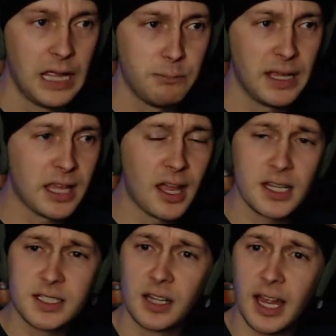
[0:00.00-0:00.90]
making
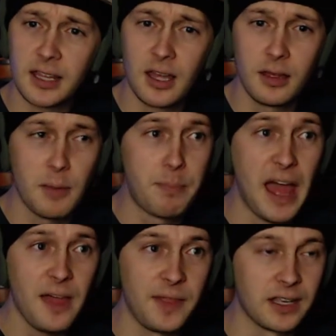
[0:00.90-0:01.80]
us like
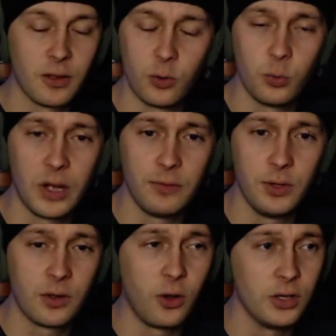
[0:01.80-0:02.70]
apathic or whatever
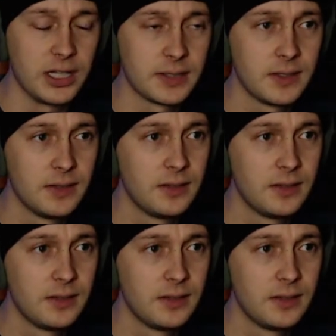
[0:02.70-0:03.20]
you call it.